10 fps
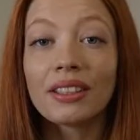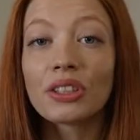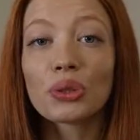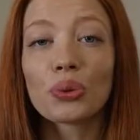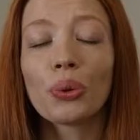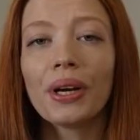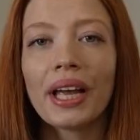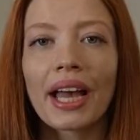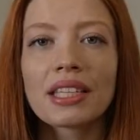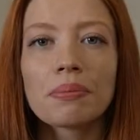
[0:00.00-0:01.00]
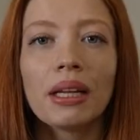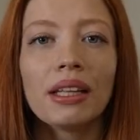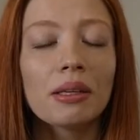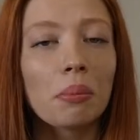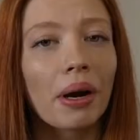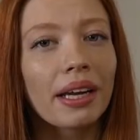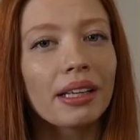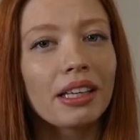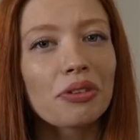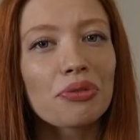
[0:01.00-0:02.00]
This story has been in the
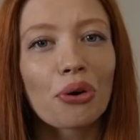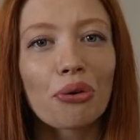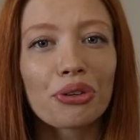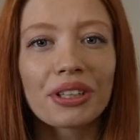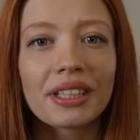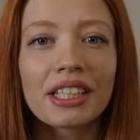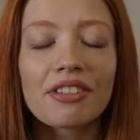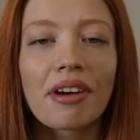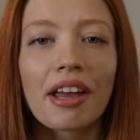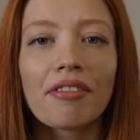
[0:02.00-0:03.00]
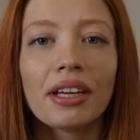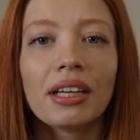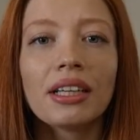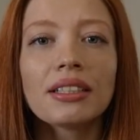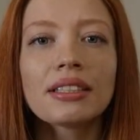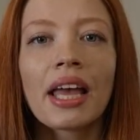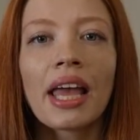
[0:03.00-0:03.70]
marketing for over 35 years,